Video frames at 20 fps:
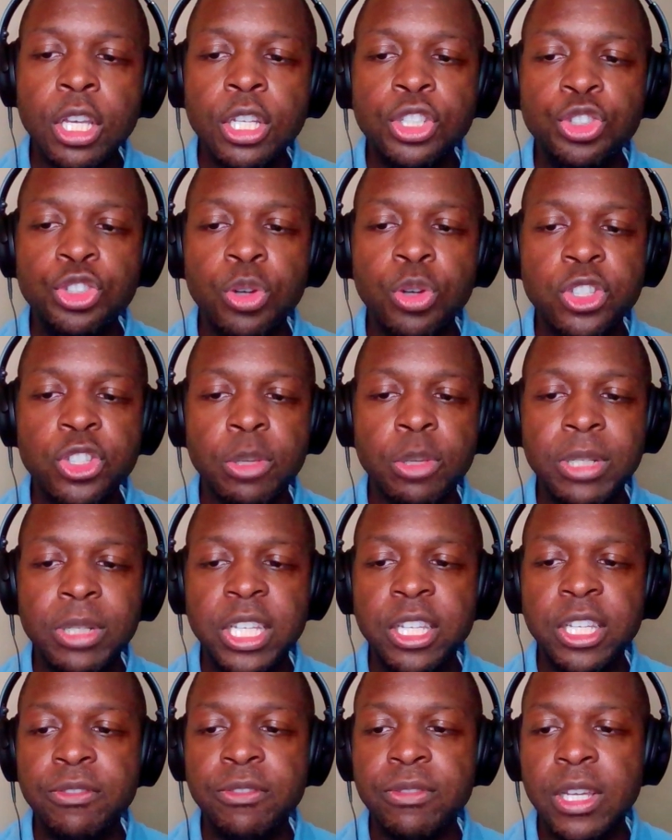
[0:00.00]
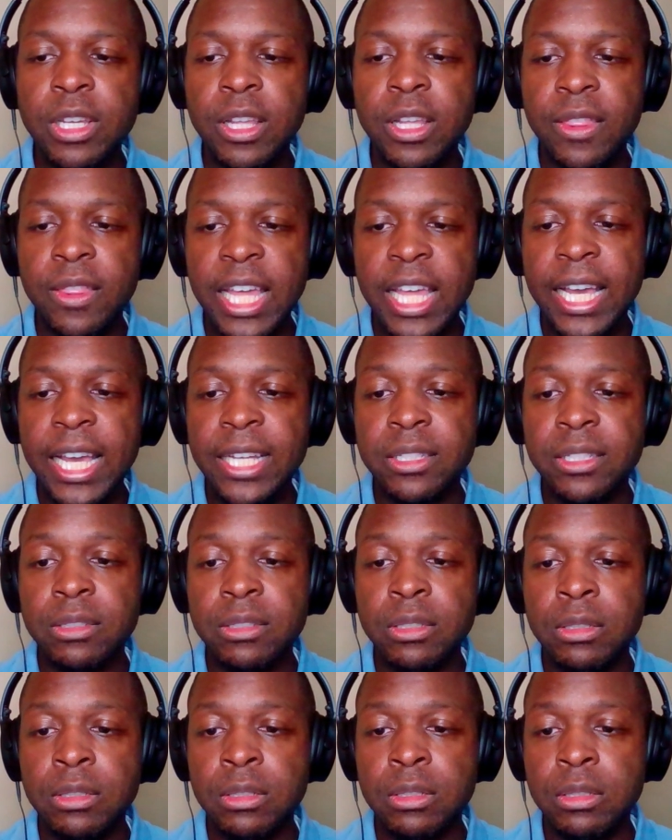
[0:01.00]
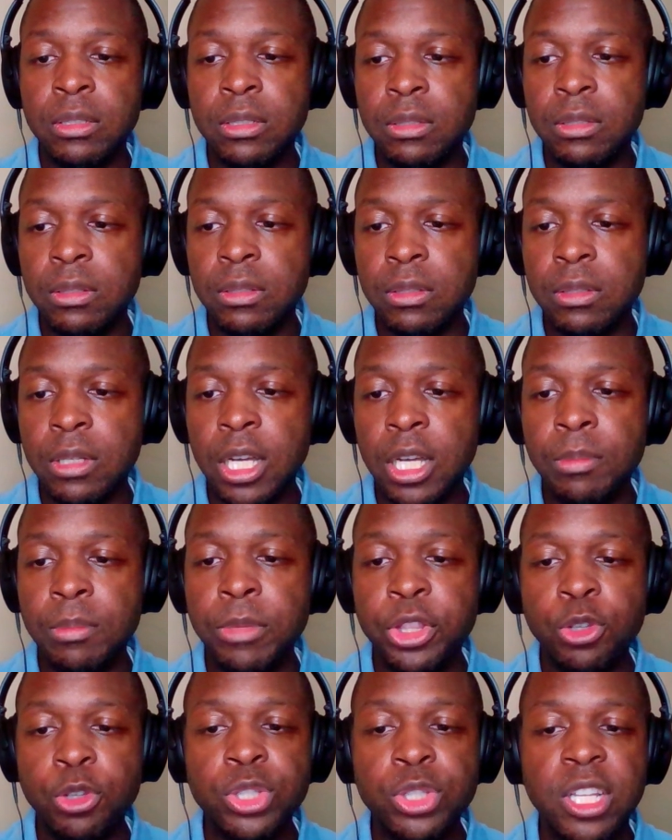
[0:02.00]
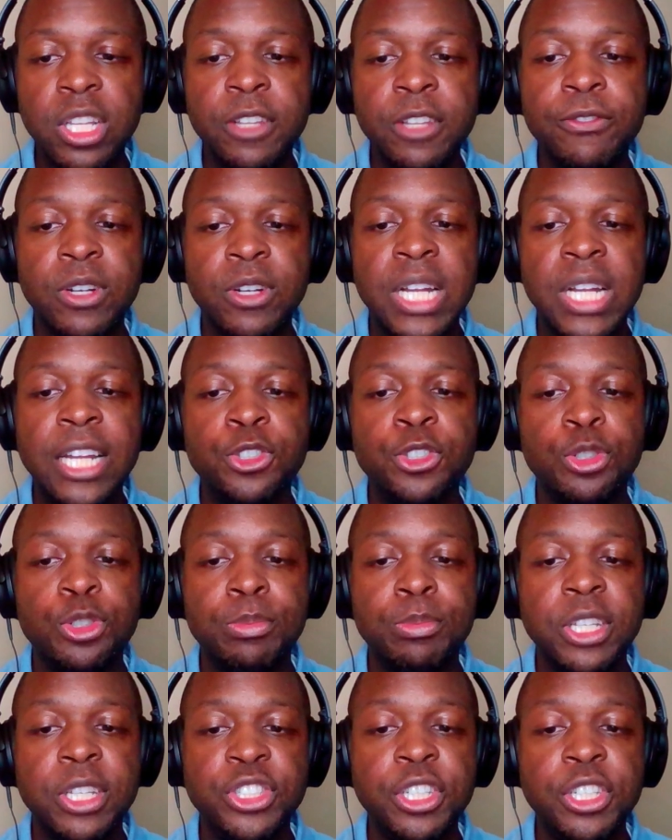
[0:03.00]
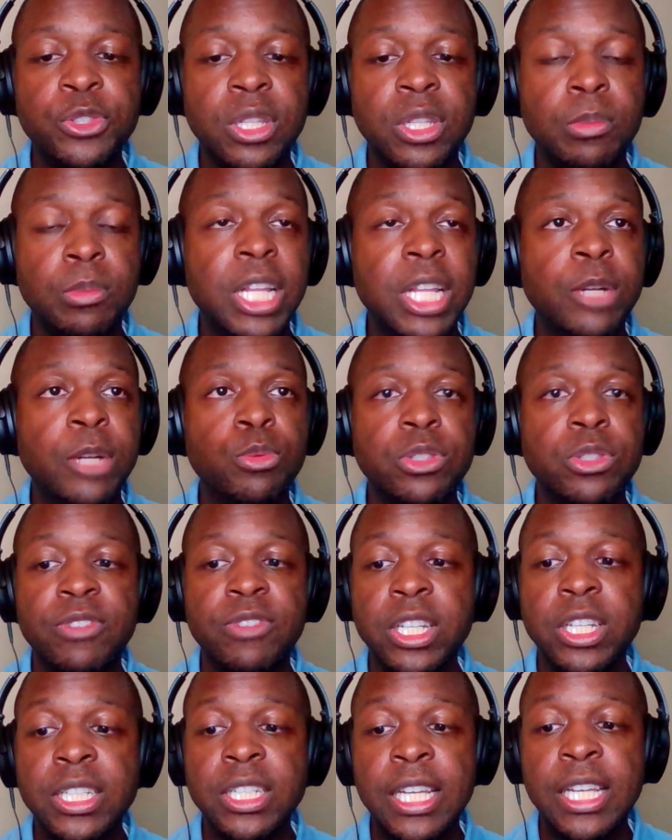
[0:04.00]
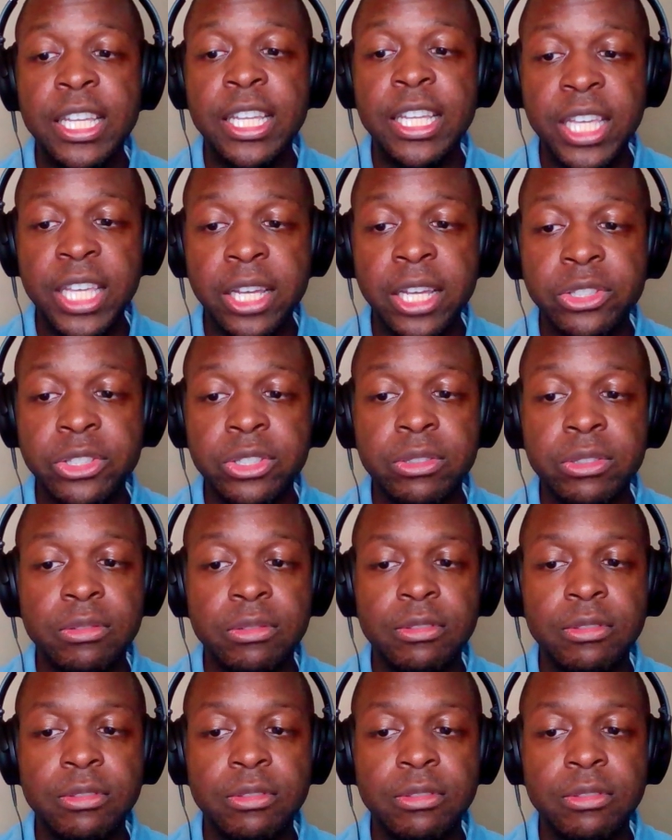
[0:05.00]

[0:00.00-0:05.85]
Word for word: do you also believe that um, Methuselah lived for 900 plus years and the planet was flooded? Yes.